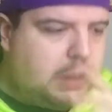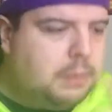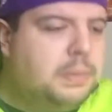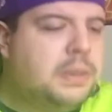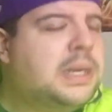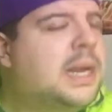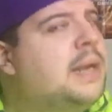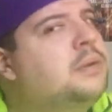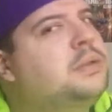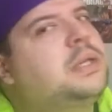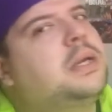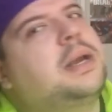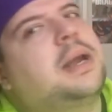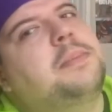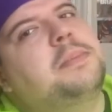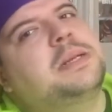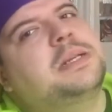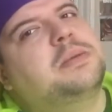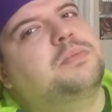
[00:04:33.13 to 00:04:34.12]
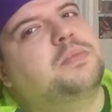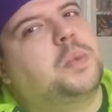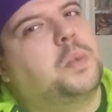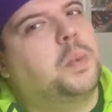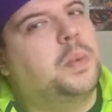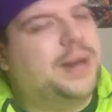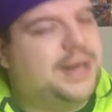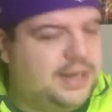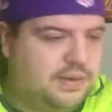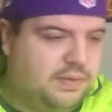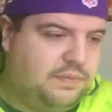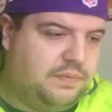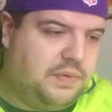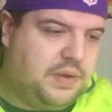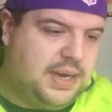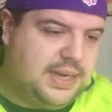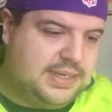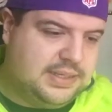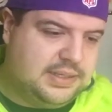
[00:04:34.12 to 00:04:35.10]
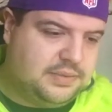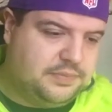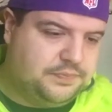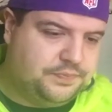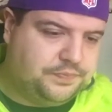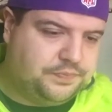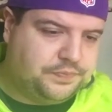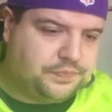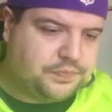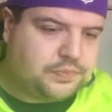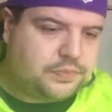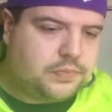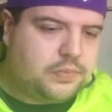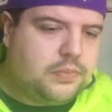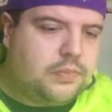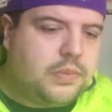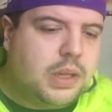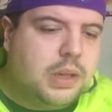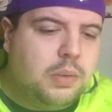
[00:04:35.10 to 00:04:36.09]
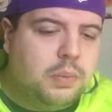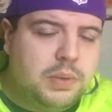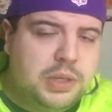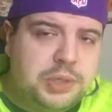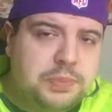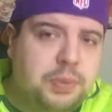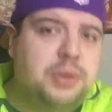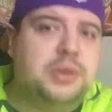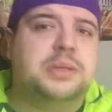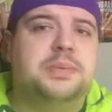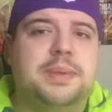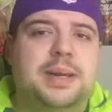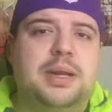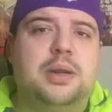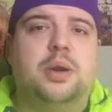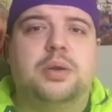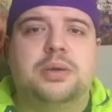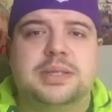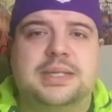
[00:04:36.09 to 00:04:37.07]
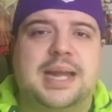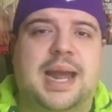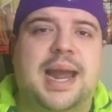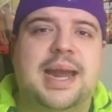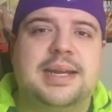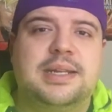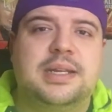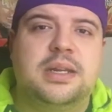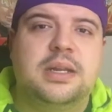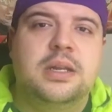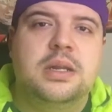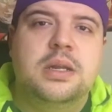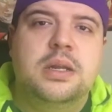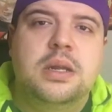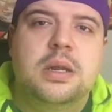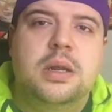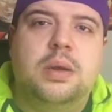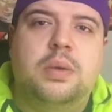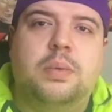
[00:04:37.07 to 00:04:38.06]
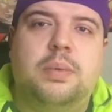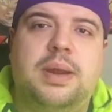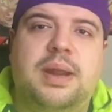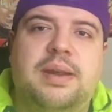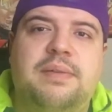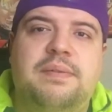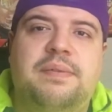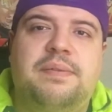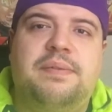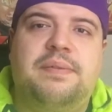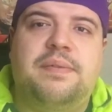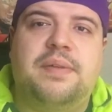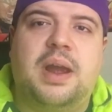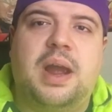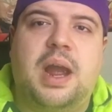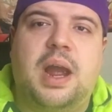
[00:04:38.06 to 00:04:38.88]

But they also gave me some wicked advice, which puts me in contact with